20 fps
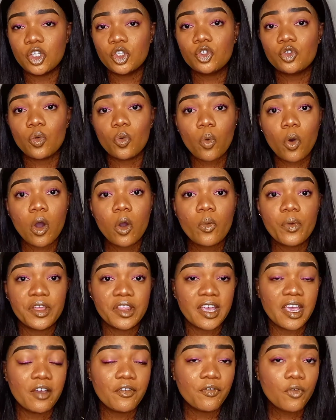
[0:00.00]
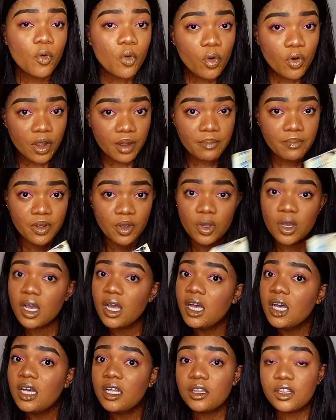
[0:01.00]
to work with a full cream milk.
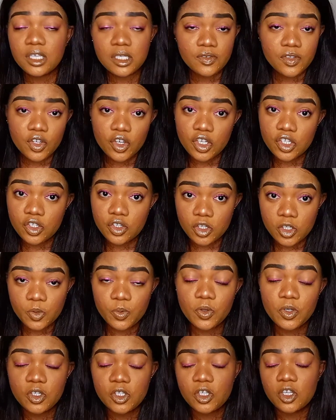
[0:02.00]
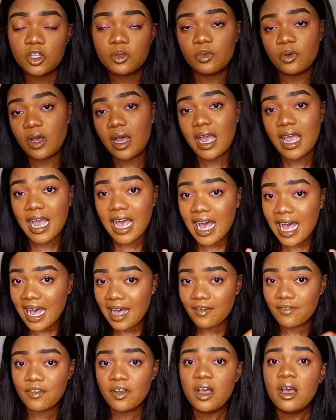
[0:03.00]
This video is not sponsored, but I
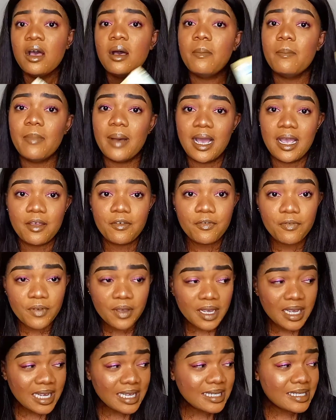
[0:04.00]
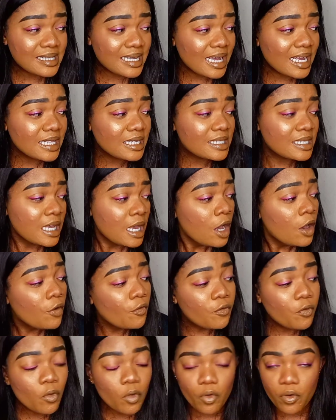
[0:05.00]
have my instant
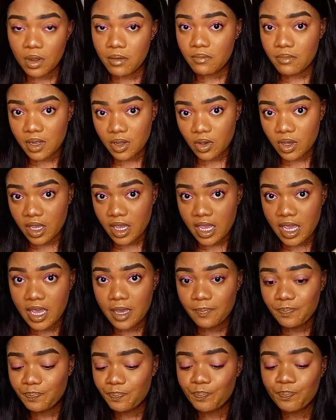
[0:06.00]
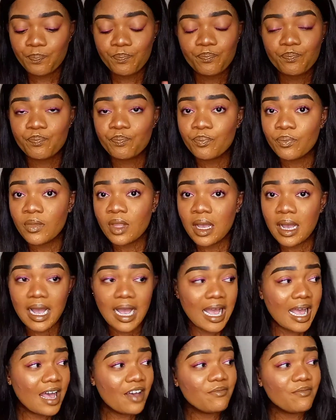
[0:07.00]
full cream milk here. And